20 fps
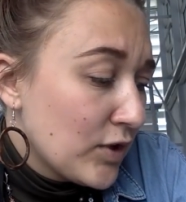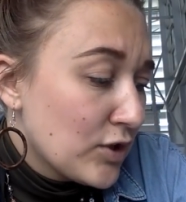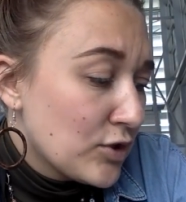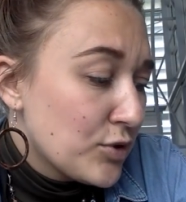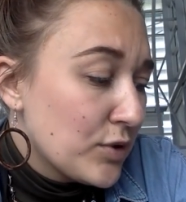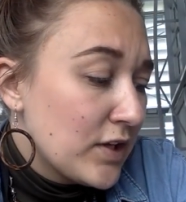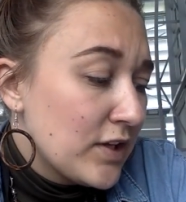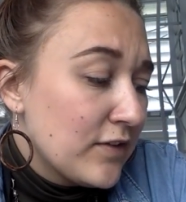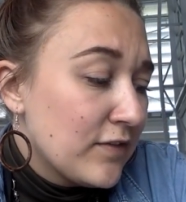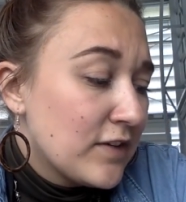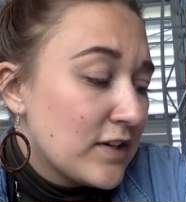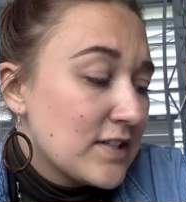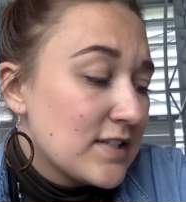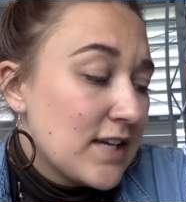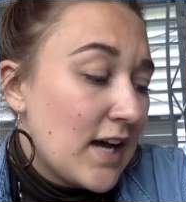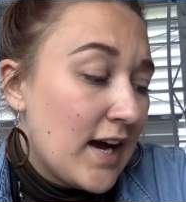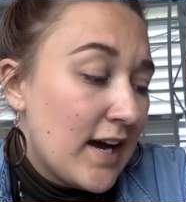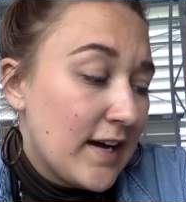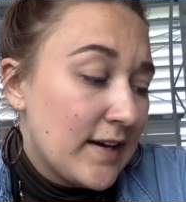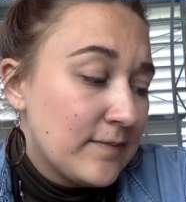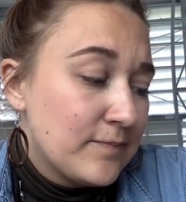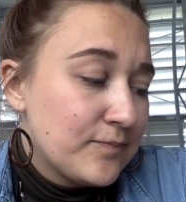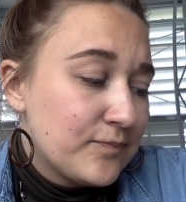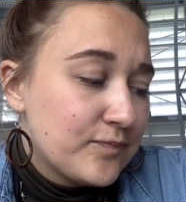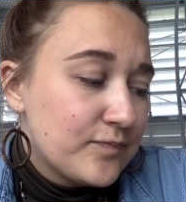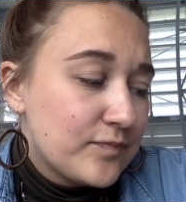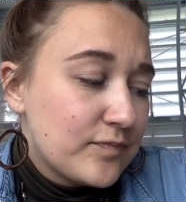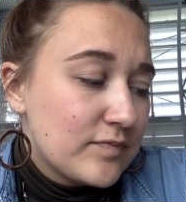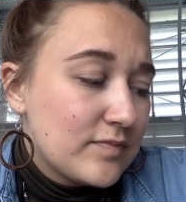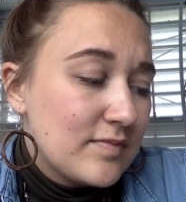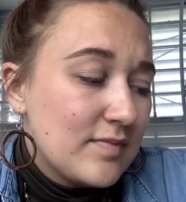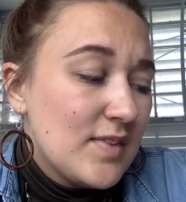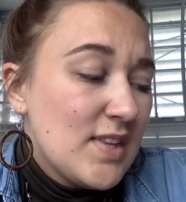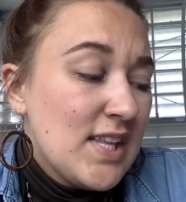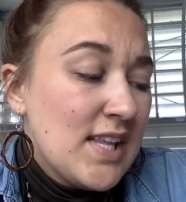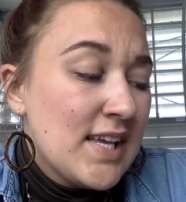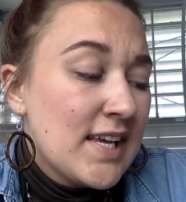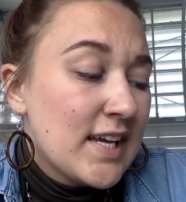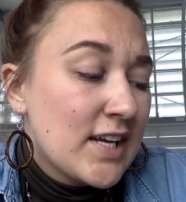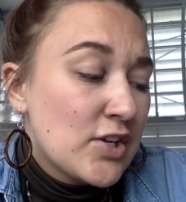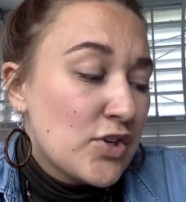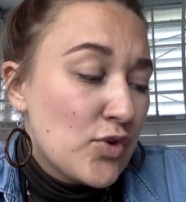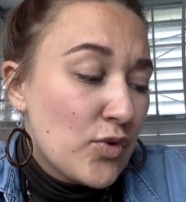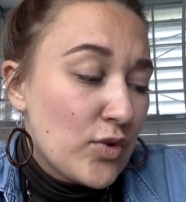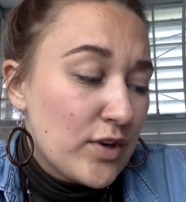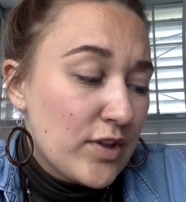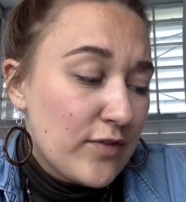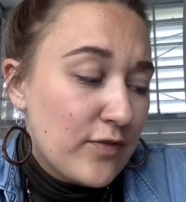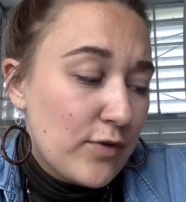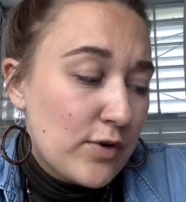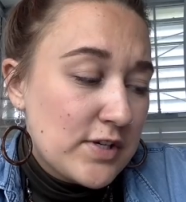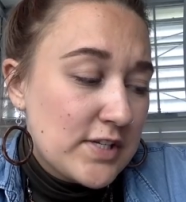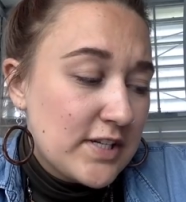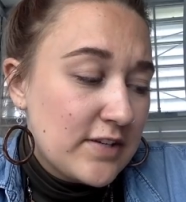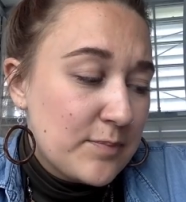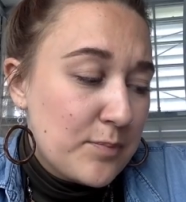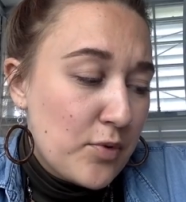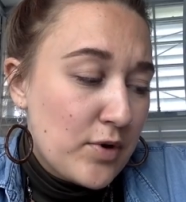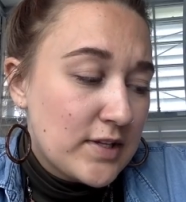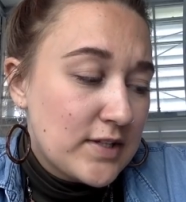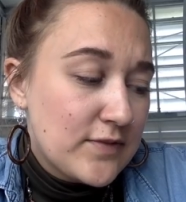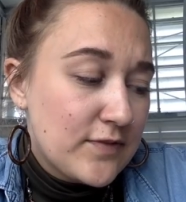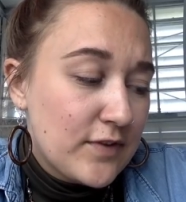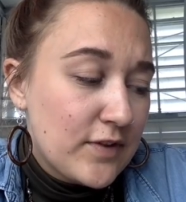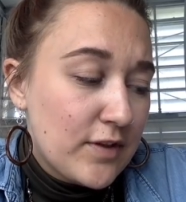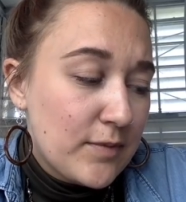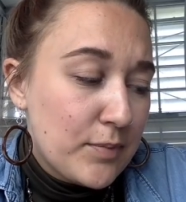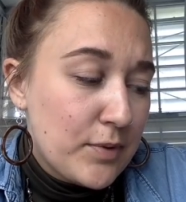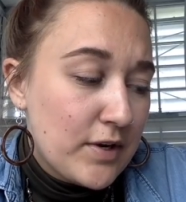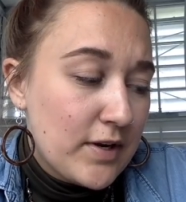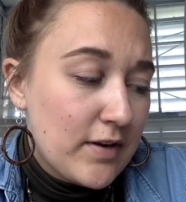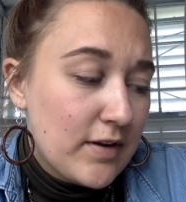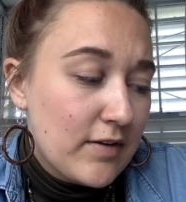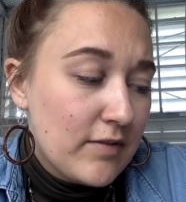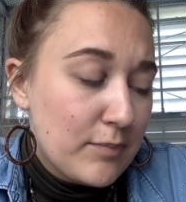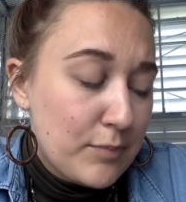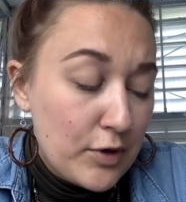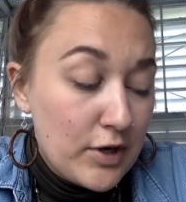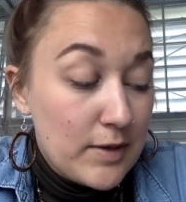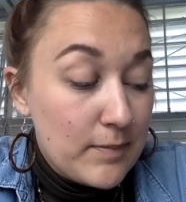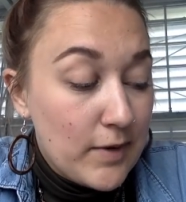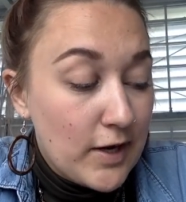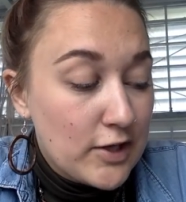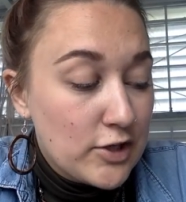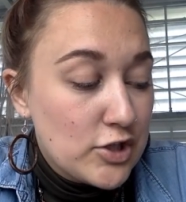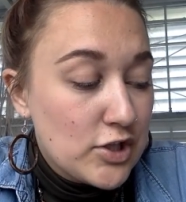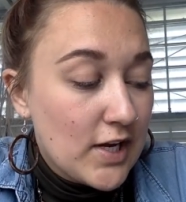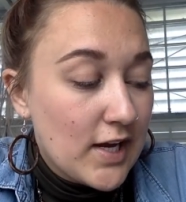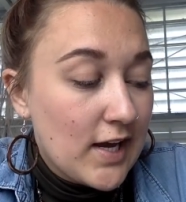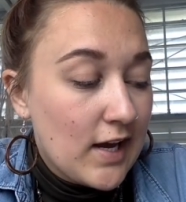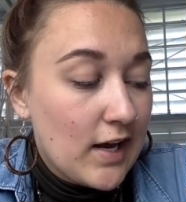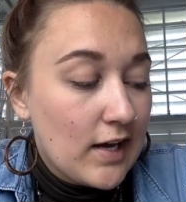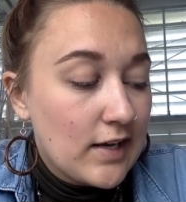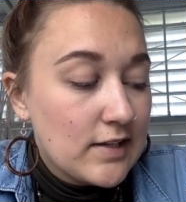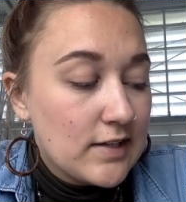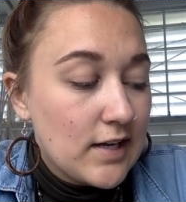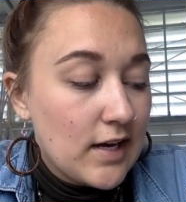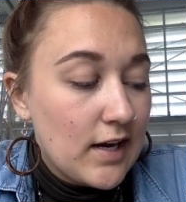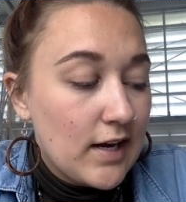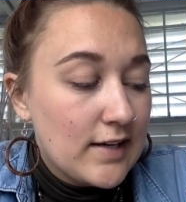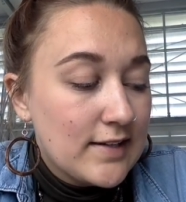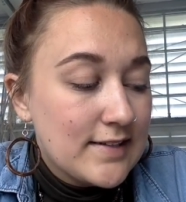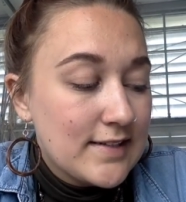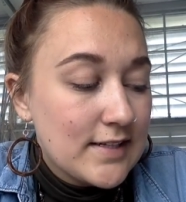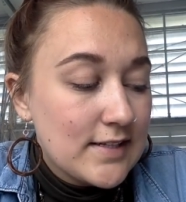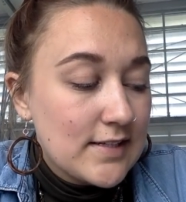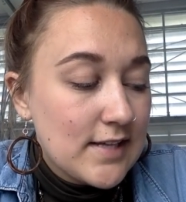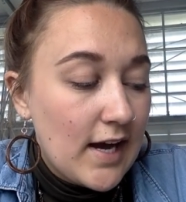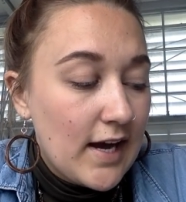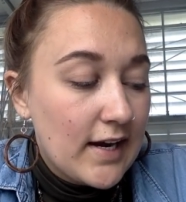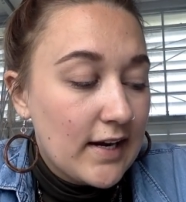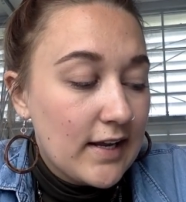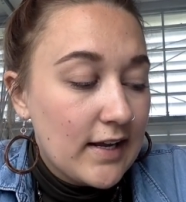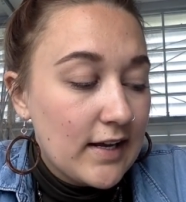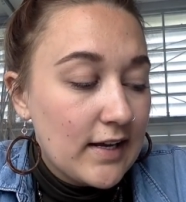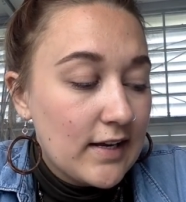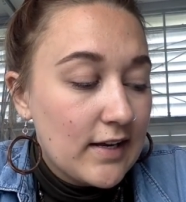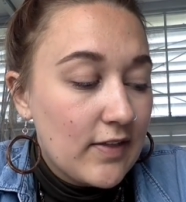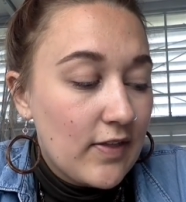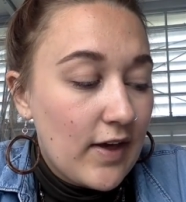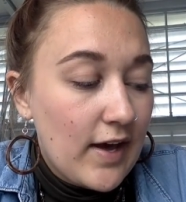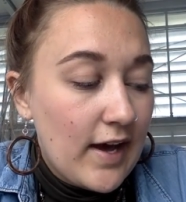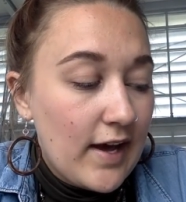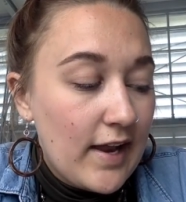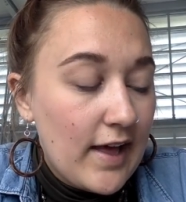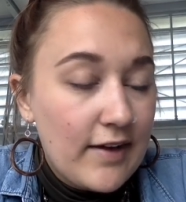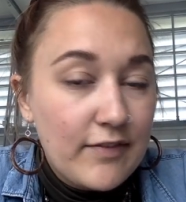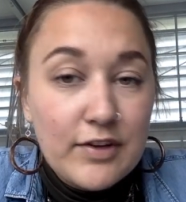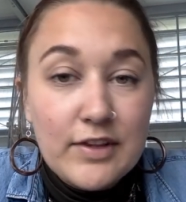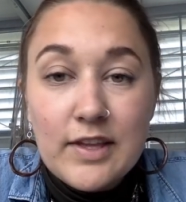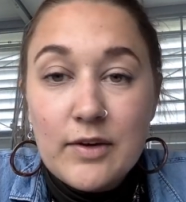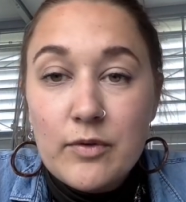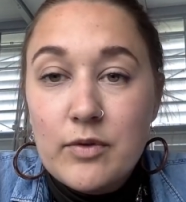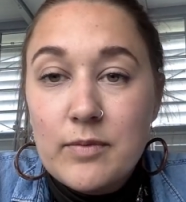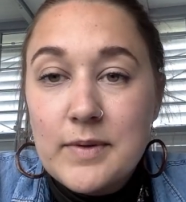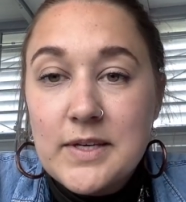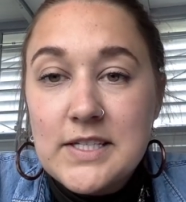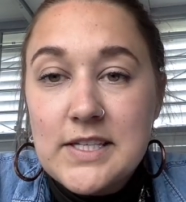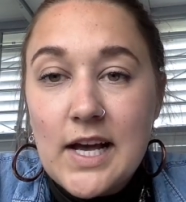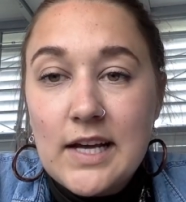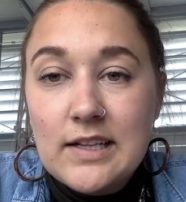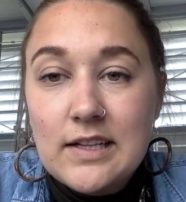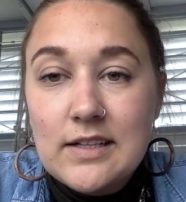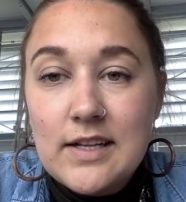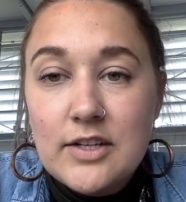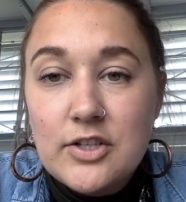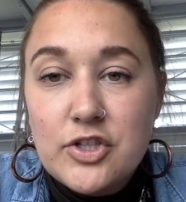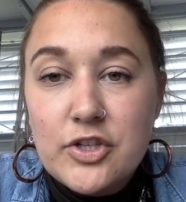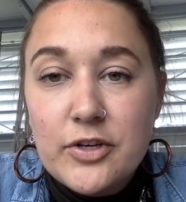Treaty of Versailles ignored the 14 points for the pretty much and decided that everything would be settled on